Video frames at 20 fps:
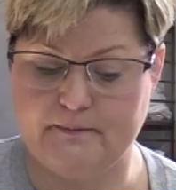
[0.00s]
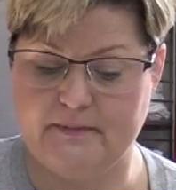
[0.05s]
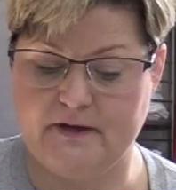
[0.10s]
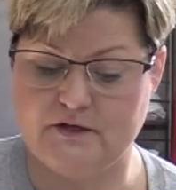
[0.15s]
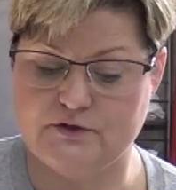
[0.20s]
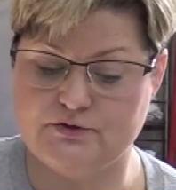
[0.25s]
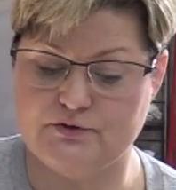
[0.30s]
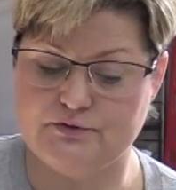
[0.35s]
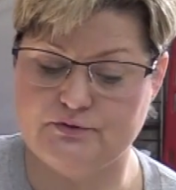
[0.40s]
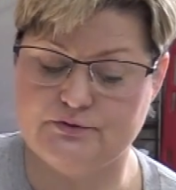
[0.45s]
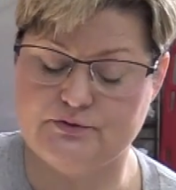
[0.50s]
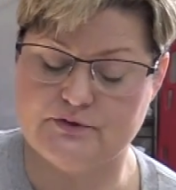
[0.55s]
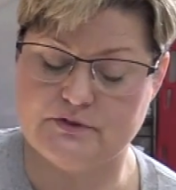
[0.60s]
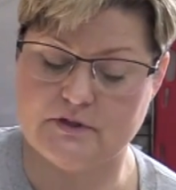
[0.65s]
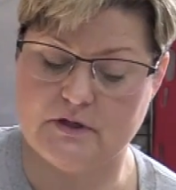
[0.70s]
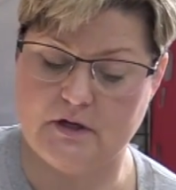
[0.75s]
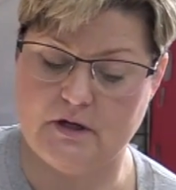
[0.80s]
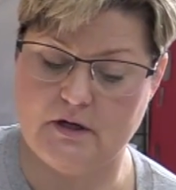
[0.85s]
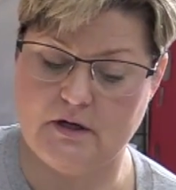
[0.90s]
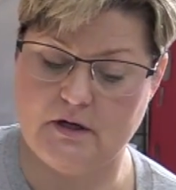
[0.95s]
measures
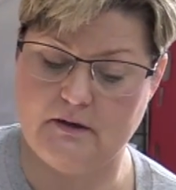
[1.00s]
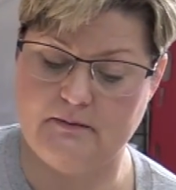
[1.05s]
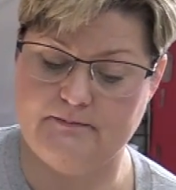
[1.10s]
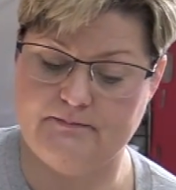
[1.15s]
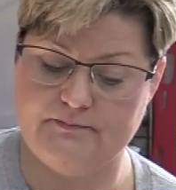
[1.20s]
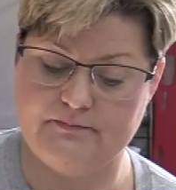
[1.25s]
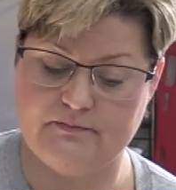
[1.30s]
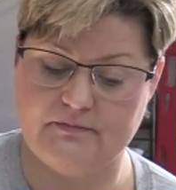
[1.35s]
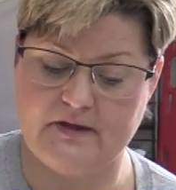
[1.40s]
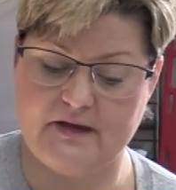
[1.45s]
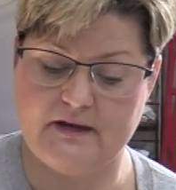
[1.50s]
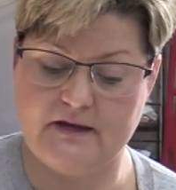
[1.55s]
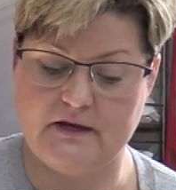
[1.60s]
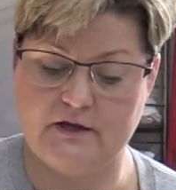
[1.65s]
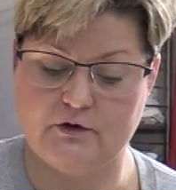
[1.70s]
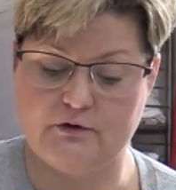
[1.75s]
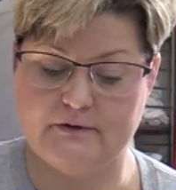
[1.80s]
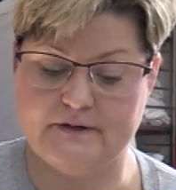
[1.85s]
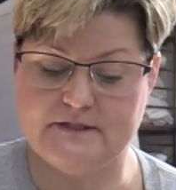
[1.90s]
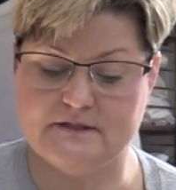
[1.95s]
that
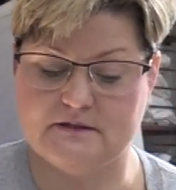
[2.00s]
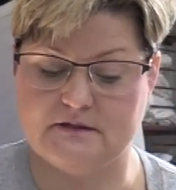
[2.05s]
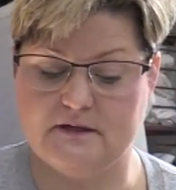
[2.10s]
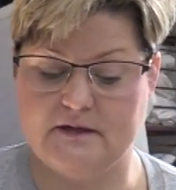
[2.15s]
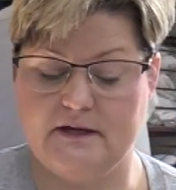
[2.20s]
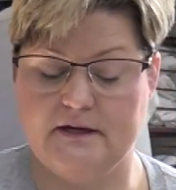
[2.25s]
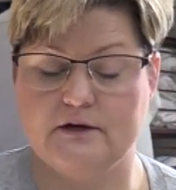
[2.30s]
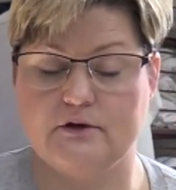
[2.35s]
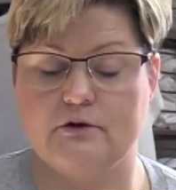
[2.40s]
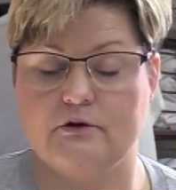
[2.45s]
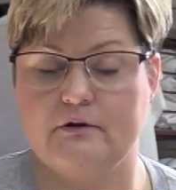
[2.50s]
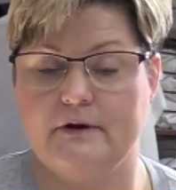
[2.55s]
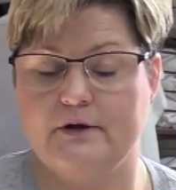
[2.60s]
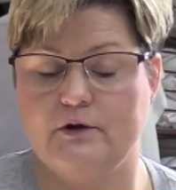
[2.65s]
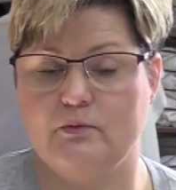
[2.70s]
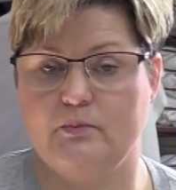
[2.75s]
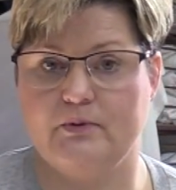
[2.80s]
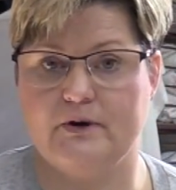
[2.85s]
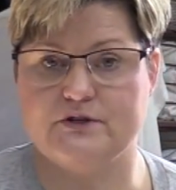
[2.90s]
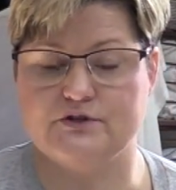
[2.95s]
increase the
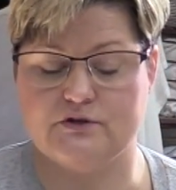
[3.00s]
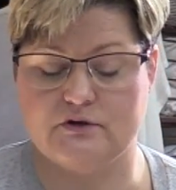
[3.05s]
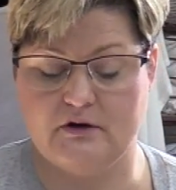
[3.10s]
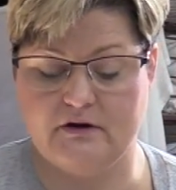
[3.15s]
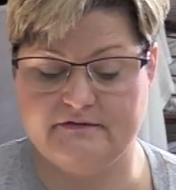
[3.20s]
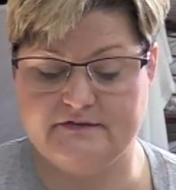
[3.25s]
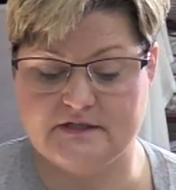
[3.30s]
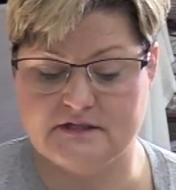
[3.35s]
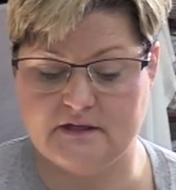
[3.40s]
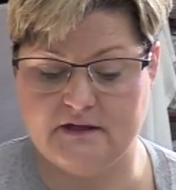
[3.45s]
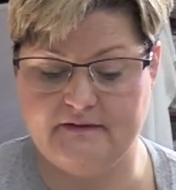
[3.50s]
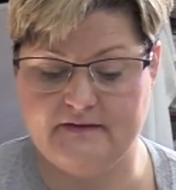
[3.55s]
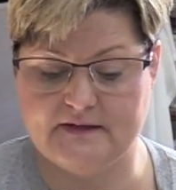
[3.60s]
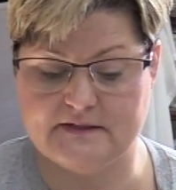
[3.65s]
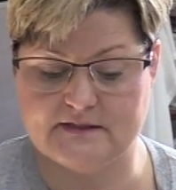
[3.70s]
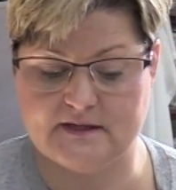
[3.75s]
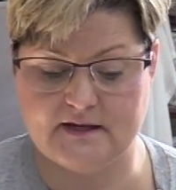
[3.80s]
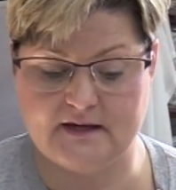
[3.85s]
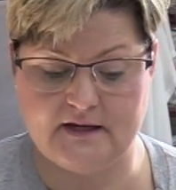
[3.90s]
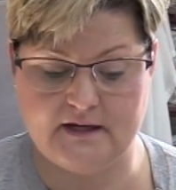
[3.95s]
intracranial pressure, obviously
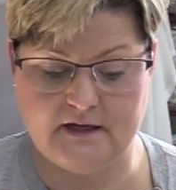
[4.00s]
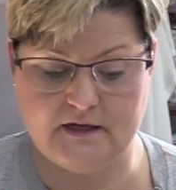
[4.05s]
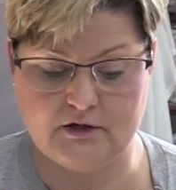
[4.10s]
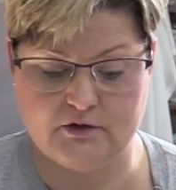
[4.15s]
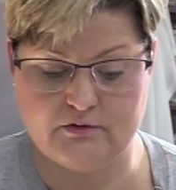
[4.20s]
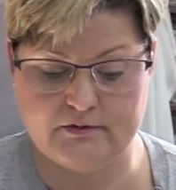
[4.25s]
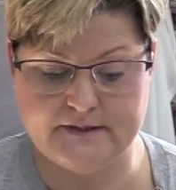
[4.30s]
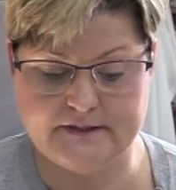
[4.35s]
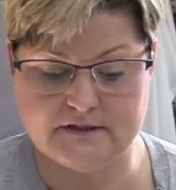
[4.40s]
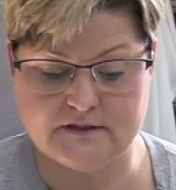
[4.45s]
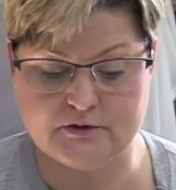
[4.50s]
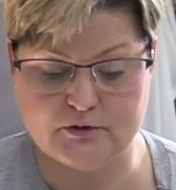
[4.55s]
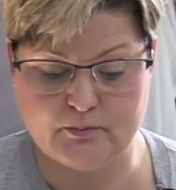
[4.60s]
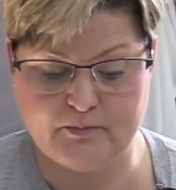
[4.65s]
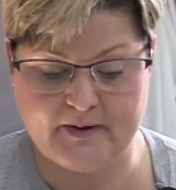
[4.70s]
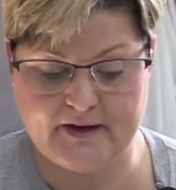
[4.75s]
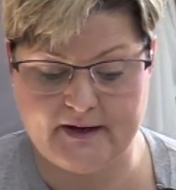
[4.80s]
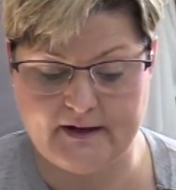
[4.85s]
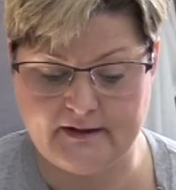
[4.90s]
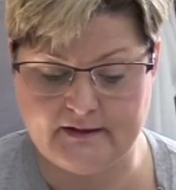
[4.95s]
that's going to increase their
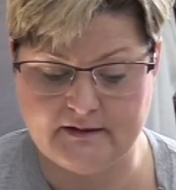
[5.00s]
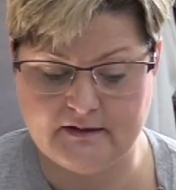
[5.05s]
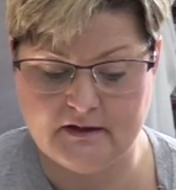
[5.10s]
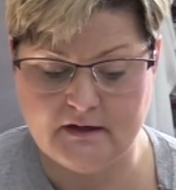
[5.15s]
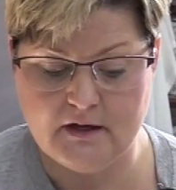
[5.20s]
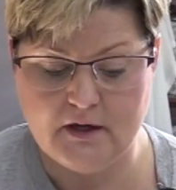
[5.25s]
pain.